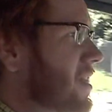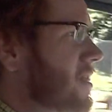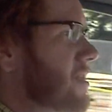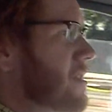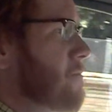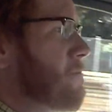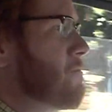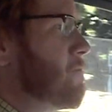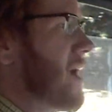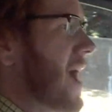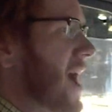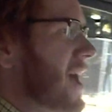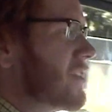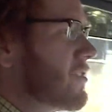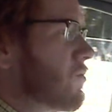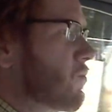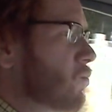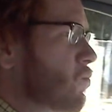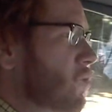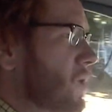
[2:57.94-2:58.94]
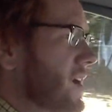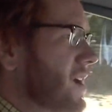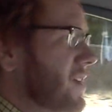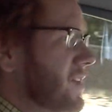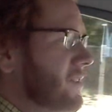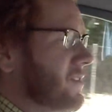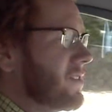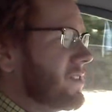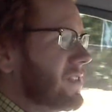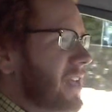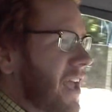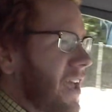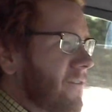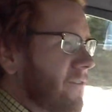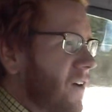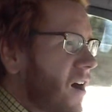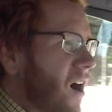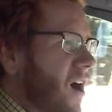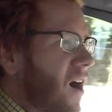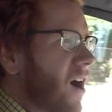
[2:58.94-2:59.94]
in the past, where he'll
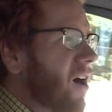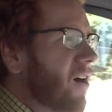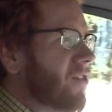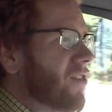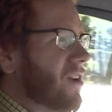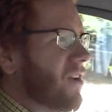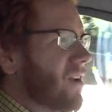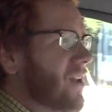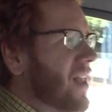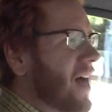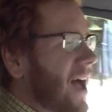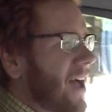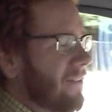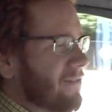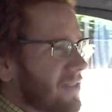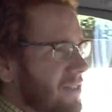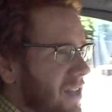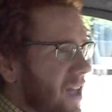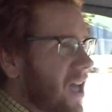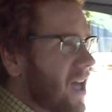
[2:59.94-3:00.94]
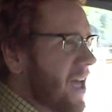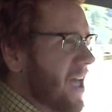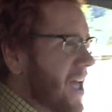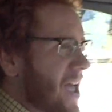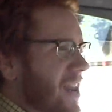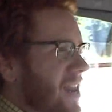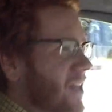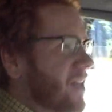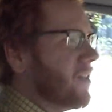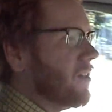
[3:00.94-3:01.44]
save all their lives, and